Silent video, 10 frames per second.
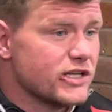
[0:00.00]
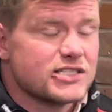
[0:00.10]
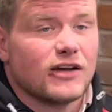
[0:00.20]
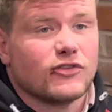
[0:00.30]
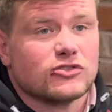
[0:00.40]
need
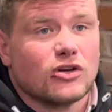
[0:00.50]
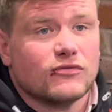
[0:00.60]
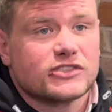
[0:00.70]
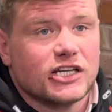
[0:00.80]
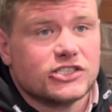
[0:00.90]
to have those
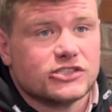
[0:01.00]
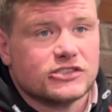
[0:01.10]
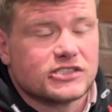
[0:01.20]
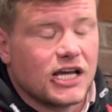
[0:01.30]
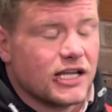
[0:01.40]

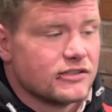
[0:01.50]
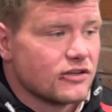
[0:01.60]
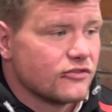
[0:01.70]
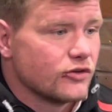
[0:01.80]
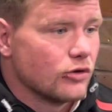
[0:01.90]
conversations, and
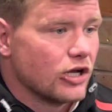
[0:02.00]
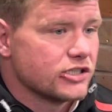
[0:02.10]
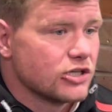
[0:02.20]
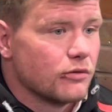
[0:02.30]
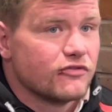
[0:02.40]
I feel
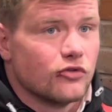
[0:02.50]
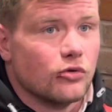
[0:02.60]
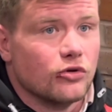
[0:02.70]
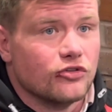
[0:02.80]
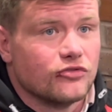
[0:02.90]
like going
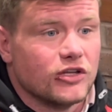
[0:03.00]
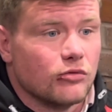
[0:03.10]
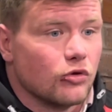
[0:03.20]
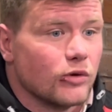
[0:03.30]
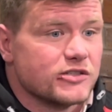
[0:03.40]
forward, it
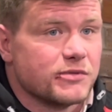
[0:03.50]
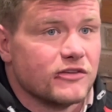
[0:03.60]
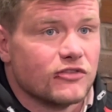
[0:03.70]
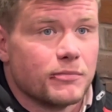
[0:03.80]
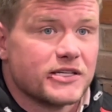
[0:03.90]
will always be
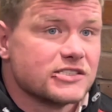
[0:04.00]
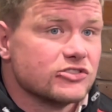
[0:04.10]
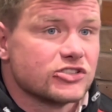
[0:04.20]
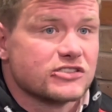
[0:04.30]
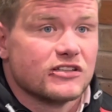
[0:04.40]
for the best
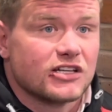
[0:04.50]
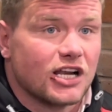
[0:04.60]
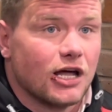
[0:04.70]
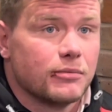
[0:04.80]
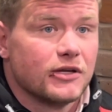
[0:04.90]
interest of the
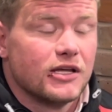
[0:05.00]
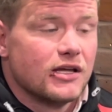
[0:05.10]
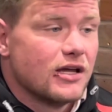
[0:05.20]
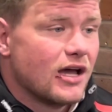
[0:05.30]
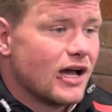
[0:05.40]
club
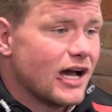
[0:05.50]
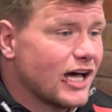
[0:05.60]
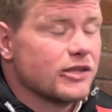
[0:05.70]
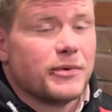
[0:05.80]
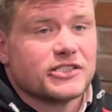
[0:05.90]

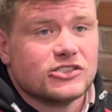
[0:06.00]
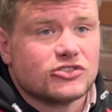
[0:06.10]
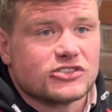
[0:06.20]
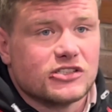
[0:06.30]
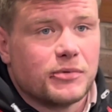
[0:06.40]
and the best
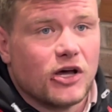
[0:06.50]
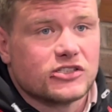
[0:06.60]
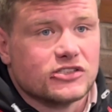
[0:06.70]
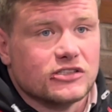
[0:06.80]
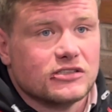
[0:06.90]
interest of the
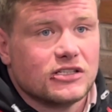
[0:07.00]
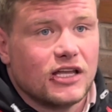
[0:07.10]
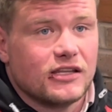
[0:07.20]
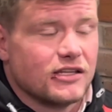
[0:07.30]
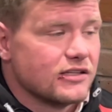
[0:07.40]
person.
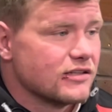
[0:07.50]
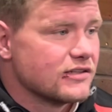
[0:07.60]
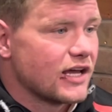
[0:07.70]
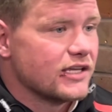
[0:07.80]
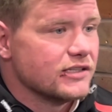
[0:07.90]
At the end of the
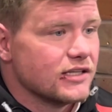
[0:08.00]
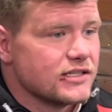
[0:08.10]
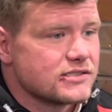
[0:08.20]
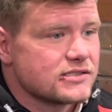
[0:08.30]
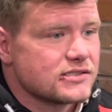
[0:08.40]
day,
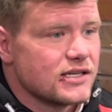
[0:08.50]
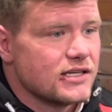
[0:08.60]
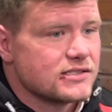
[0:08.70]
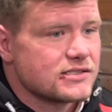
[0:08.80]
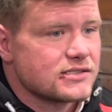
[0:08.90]

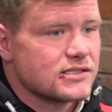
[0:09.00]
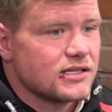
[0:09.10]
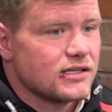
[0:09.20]
it's